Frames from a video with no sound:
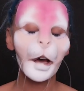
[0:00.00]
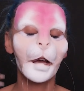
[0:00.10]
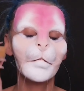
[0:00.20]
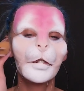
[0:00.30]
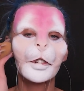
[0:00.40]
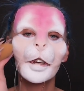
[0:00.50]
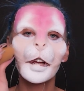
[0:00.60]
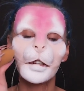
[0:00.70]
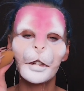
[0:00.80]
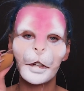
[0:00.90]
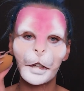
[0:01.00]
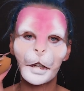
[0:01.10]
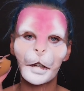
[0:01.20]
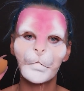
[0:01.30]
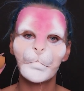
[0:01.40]
I'm changing
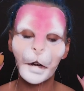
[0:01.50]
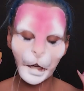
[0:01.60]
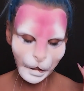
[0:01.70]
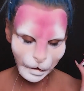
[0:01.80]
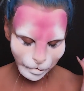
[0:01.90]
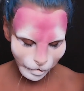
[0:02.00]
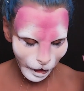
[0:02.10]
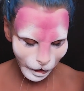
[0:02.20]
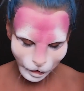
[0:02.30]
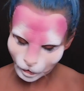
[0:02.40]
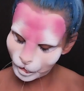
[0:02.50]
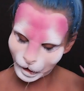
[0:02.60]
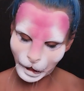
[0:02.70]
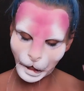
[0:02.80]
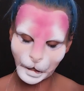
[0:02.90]
my sponge
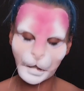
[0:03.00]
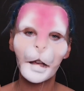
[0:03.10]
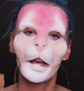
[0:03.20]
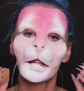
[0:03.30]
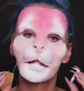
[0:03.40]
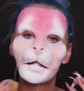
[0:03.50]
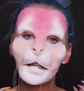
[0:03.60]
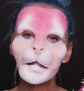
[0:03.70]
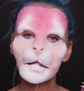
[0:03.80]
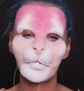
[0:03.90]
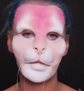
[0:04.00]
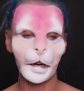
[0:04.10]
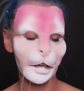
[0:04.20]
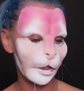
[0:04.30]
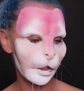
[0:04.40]
because this
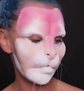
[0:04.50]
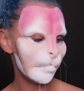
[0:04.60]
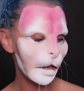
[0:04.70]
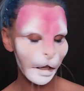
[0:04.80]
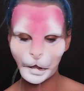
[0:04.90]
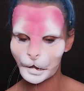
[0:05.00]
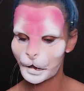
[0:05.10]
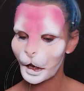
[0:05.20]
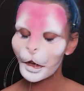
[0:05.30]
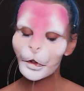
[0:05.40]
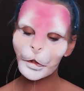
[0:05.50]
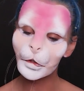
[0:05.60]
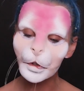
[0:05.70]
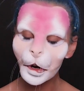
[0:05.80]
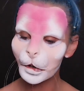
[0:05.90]
sponge makes
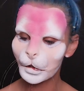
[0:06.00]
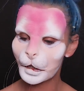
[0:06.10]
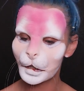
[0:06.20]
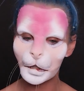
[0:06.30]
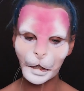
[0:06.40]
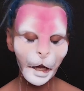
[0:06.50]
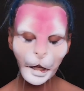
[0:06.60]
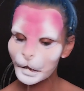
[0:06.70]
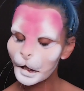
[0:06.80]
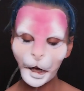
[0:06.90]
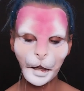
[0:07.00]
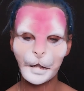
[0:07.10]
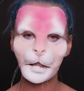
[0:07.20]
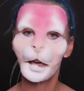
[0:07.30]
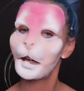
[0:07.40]
strokes and
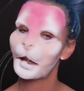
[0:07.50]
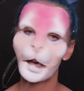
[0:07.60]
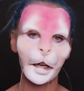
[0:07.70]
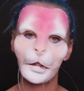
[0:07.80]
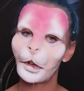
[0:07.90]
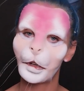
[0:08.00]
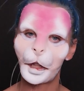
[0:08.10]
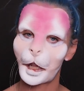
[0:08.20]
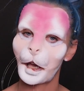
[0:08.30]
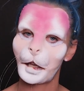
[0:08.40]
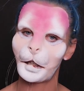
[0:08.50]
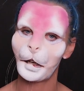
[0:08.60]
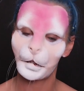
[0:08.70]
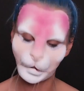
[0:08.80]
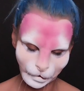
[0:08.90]
lines and I don't like
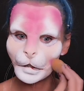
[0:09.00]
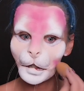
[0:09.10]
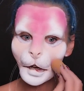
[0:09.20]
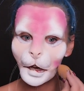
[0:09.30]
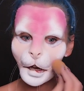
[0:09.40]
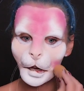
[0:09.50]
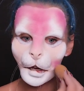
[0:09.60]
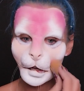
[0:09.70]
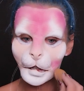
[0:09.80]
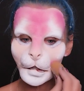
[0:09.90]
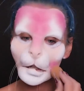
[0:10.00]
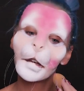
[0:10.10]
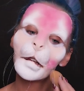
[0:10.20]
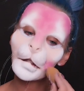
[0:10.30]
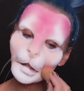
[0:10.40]
that. Yes,
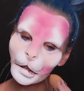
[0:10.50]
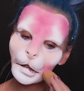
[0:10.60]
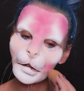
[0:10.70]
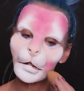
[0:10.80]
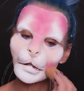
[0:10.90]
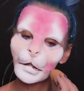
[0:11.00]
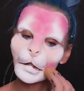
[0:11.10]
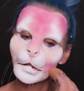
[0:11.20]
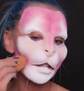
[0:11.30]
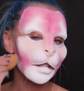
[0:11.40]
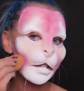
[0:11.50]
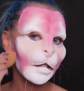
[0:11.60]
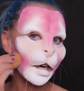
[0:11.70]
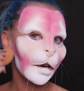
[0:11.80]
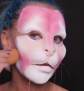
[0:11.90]
thank you. Just
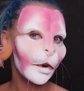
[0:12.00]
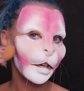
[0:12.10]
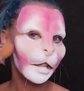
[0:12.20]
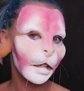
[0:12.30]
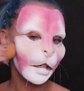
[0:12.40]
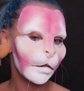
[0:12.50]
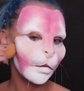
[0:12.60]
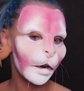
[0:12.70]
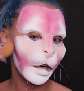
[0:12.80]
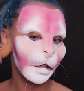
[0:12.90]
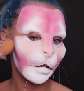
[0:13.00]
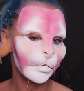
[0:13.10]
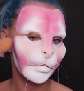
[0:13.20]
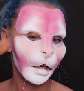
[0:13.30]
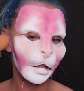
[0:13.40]
avoiding white
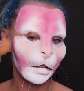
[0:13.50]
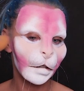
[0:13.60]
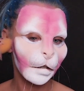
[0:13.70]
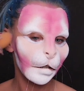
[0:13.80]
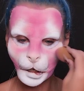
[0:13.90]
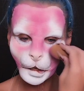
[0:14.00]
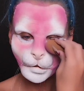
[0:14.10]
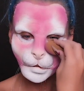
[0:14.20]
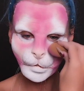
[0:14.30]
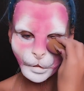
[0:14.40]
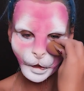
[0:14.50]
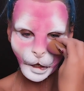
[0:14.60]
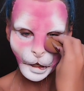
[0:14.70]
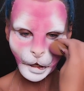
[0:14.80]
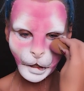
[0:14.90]
paint. I'm
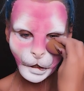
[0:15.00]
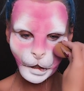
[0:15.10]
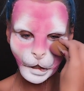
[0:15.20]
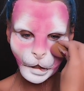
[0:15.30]
applying